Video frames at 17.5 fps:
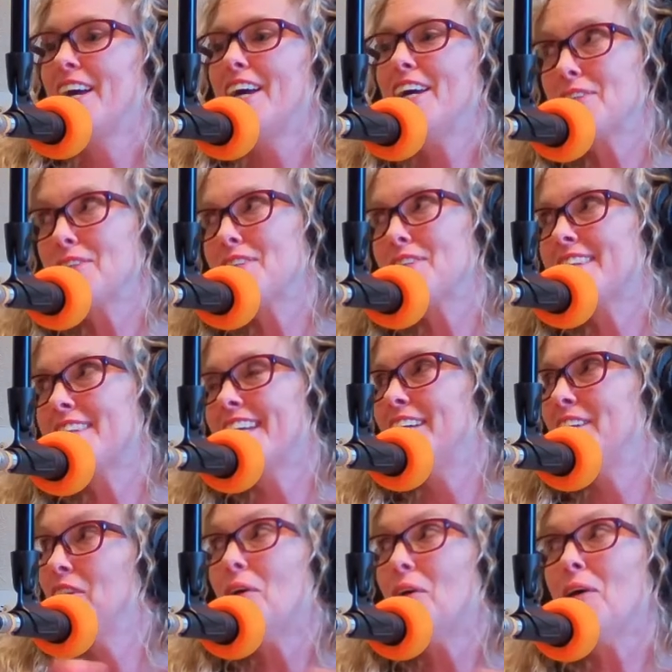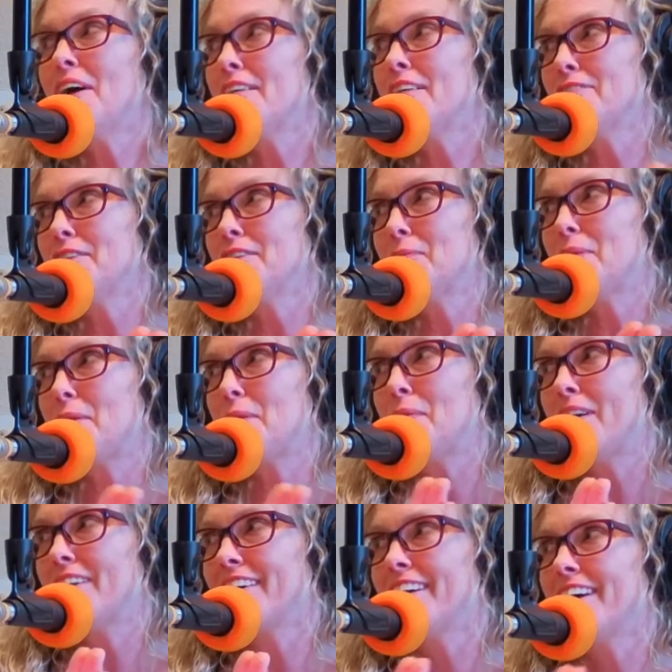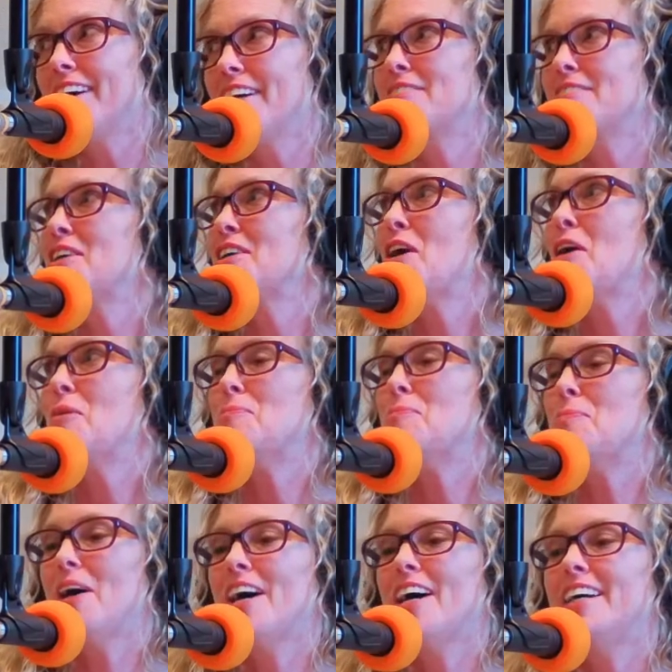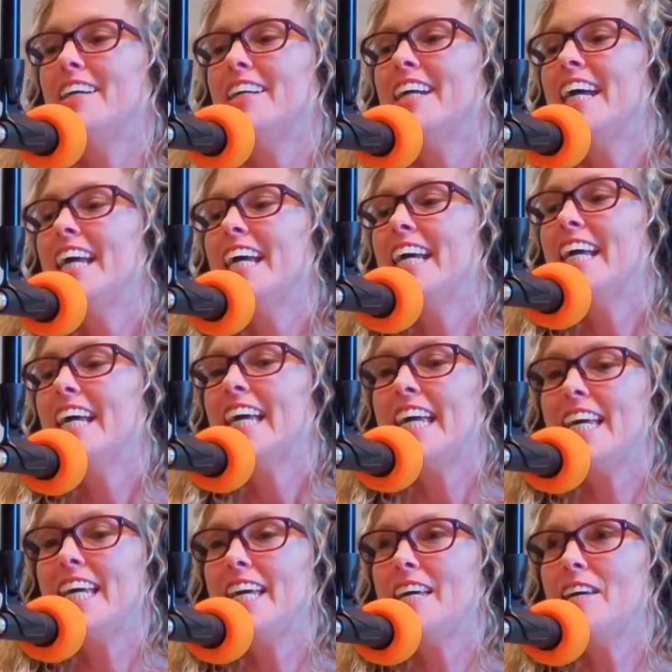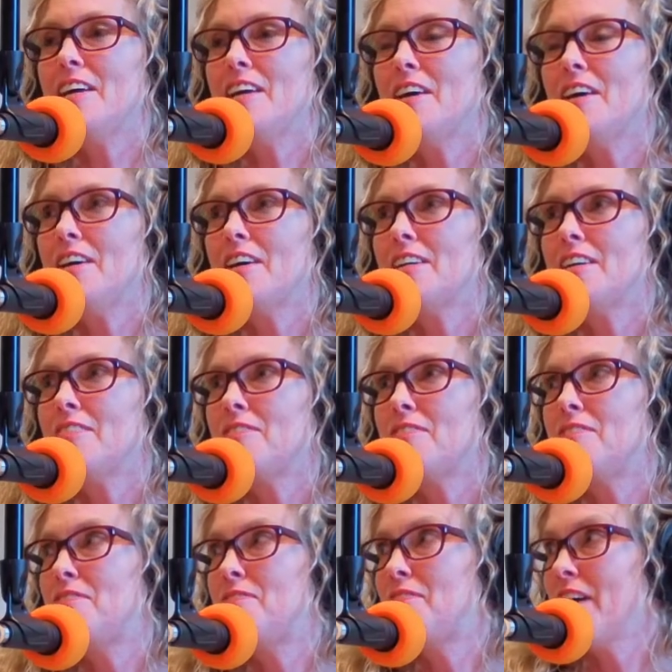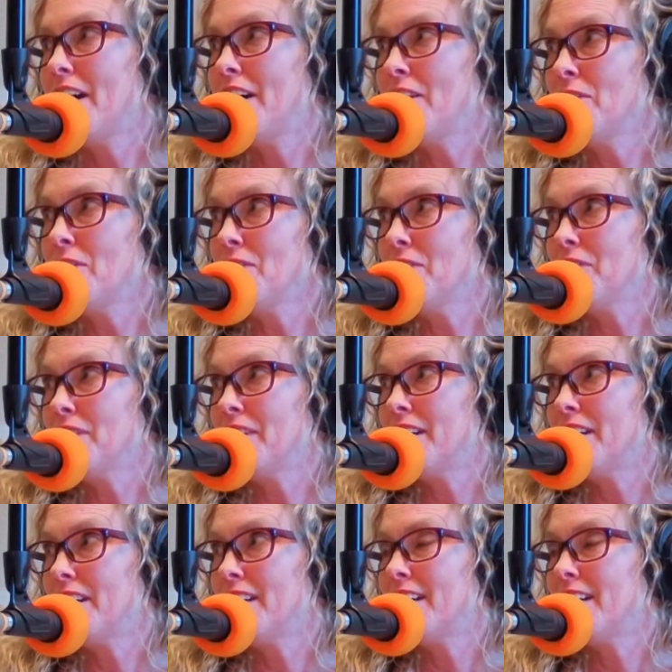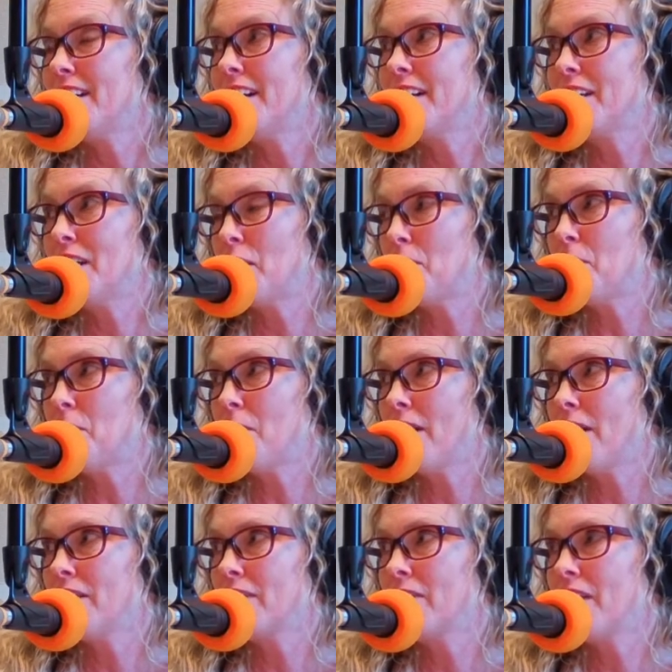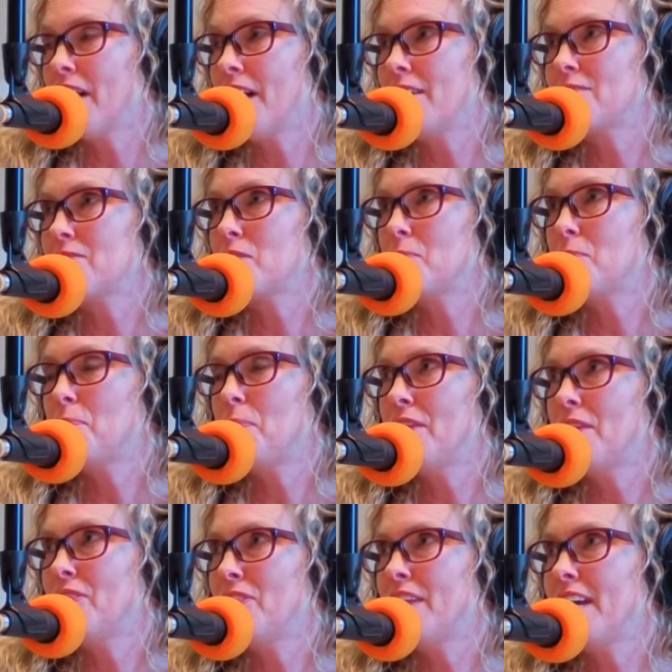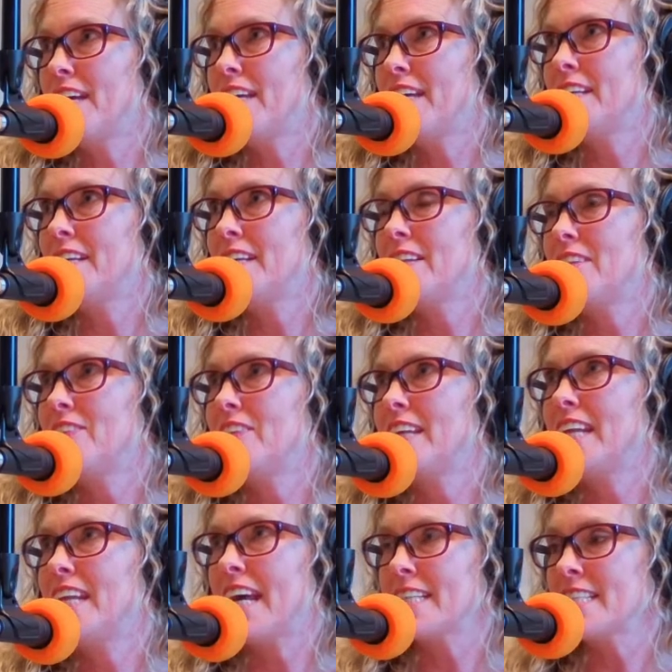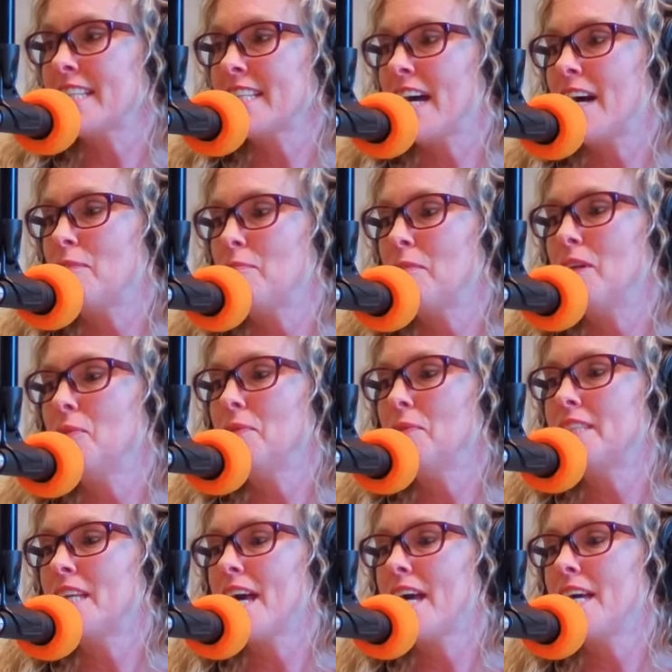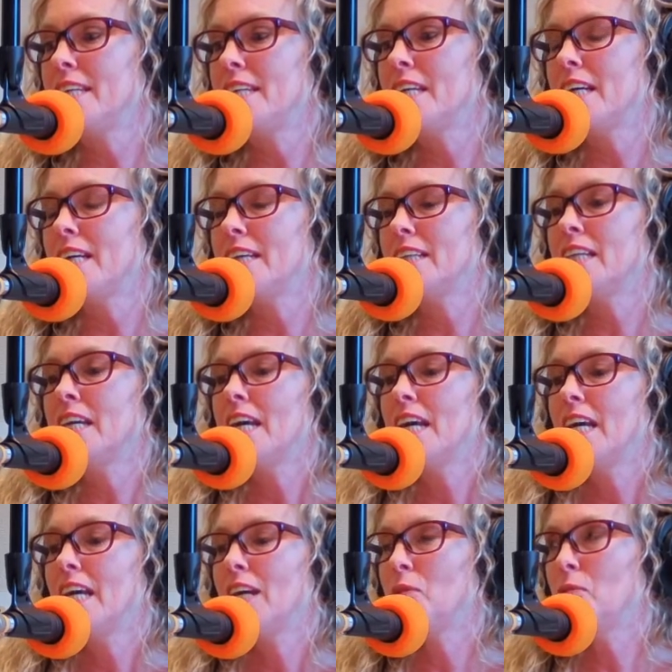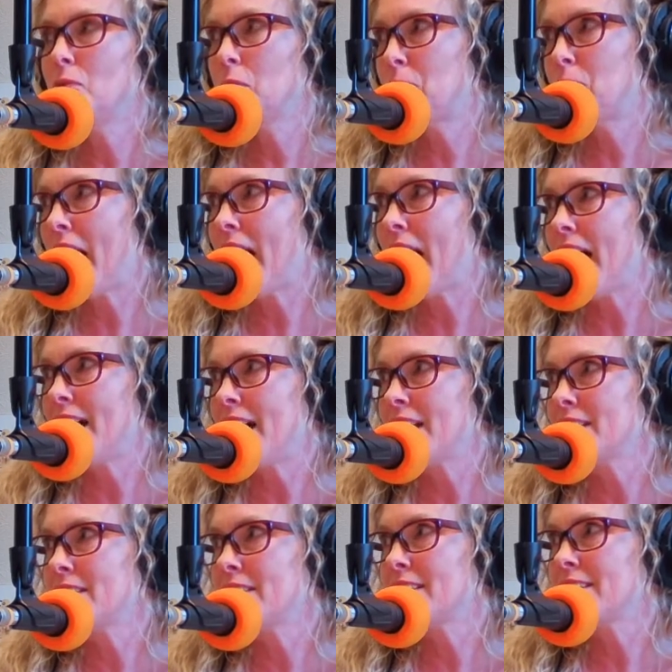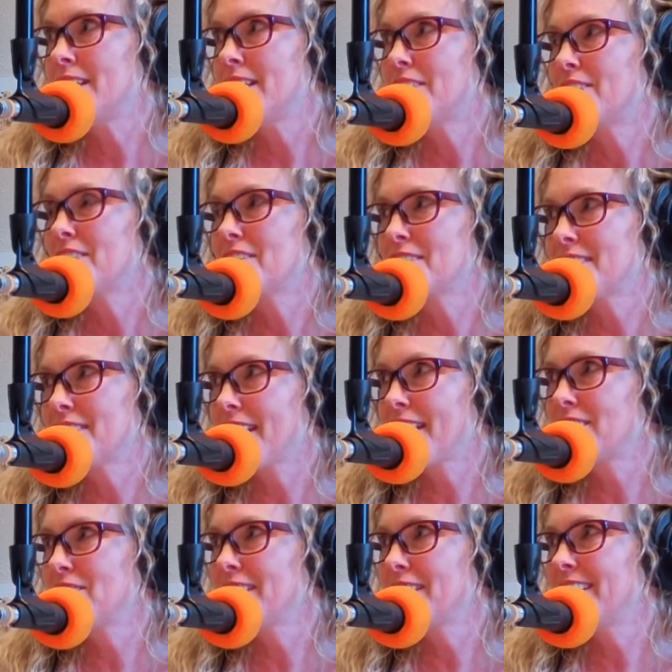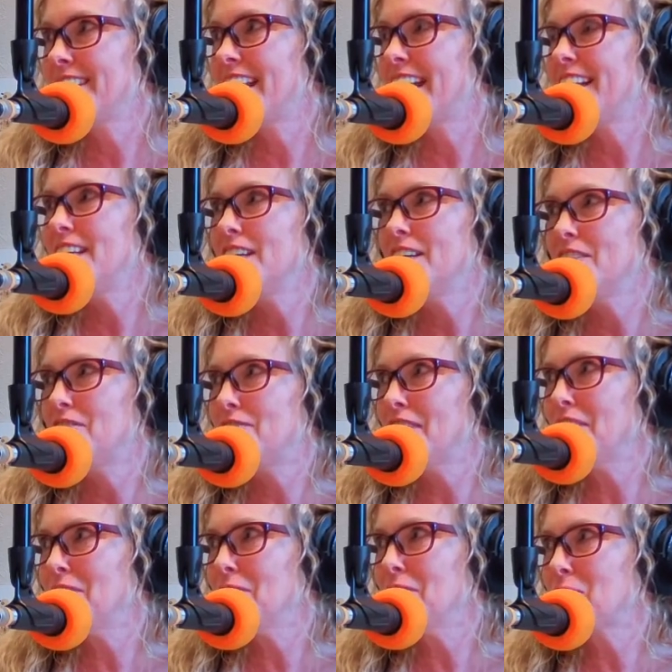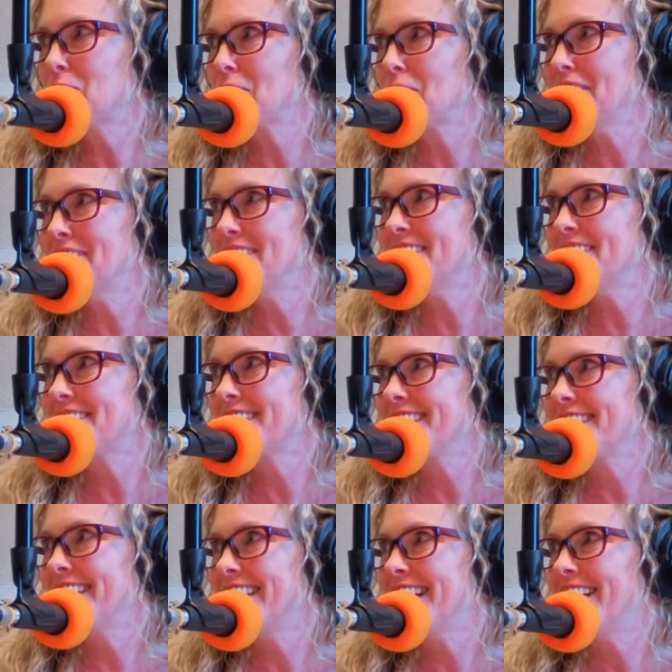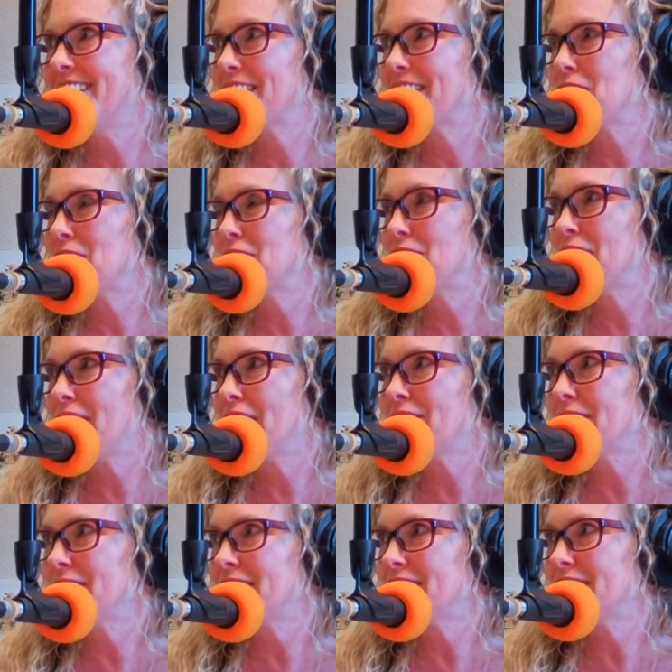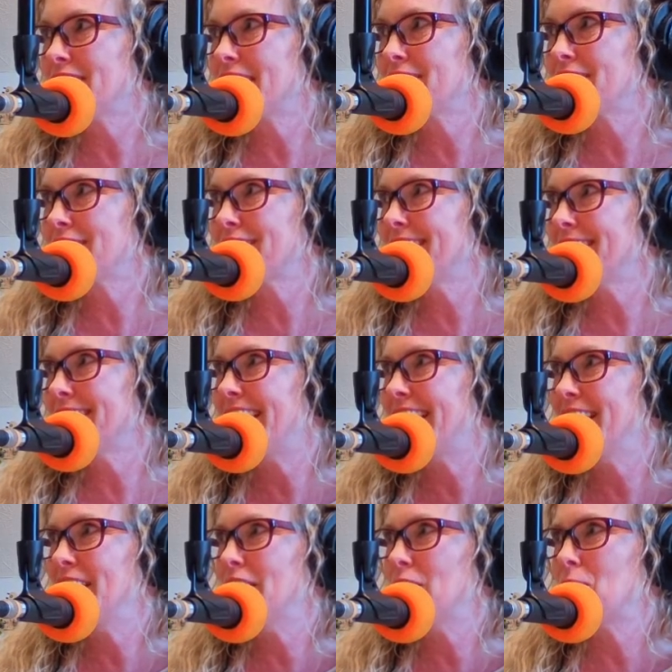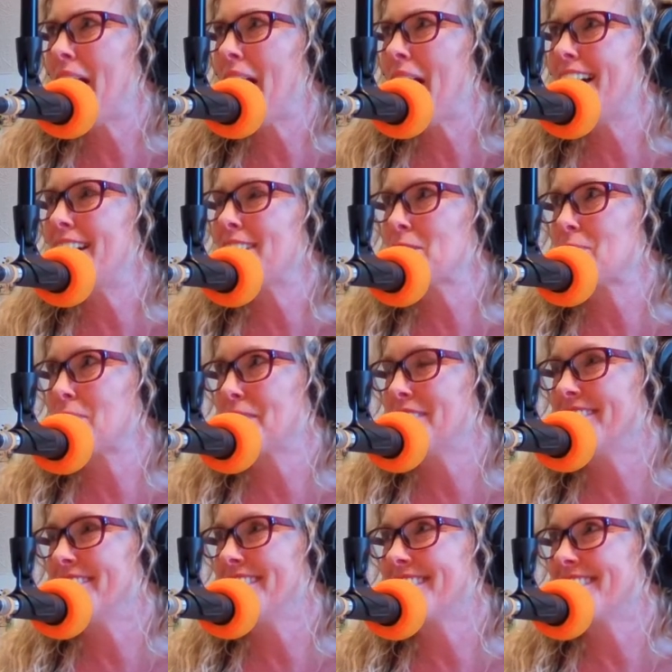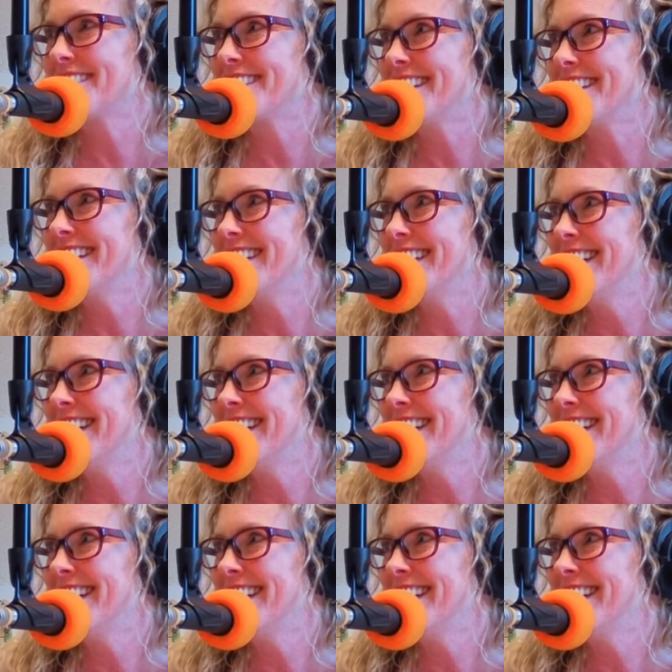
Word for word: Here's the thing, you know how I feel about polygraphs, mm. but he failed a couple polygraphs, but then the next time he would take it, he would pass the section that he had failed previously and then fail a section that he had passed previously.